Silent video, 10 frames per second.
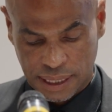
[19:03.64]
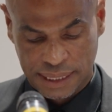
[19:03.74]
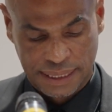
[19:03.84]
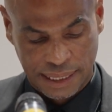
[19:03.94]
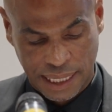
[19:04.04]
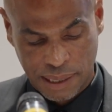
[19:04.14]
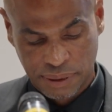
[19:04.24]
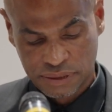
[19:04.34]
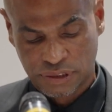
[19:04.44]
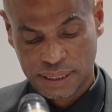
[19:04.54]
A
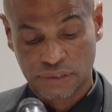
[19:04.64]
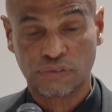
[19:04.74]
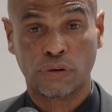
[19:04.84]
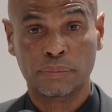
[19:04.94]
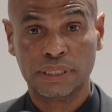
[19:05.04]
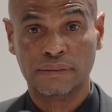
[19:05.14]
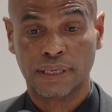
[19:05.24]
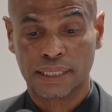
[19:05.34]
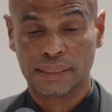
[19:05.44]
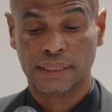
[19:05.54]
dynamic, transformative
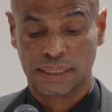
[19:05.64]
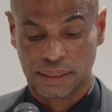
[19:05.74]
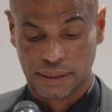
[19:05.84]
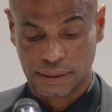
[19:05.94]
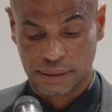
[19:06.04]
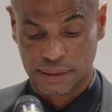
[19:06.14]
architecture